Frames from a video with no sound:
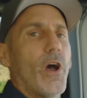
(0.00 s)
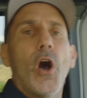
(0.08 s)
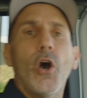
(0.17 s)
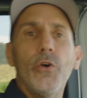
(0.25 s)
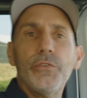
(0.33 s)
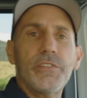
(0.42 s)

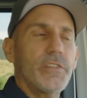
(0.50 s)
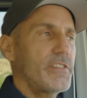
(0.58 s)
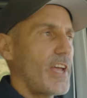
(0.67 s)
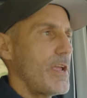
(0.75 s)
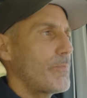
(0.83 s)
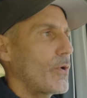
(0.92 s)
host
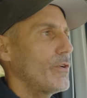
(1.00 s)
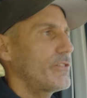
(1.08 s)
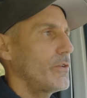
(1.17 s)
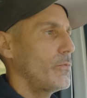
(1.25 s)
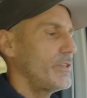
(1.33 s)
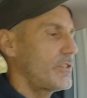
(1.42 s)
type
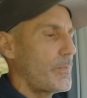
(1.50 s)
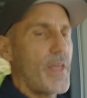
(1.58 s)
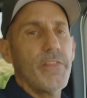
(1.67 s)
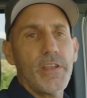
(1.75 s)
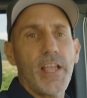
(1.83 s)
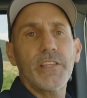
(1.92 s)
person would
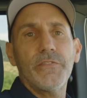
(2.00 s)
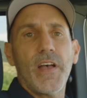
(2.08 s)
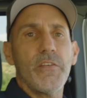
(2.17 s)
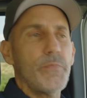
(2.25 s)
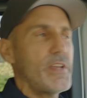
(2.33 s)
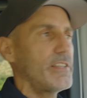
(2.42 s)
spend the next
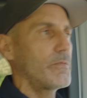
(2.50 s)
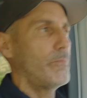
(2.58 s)
five minutes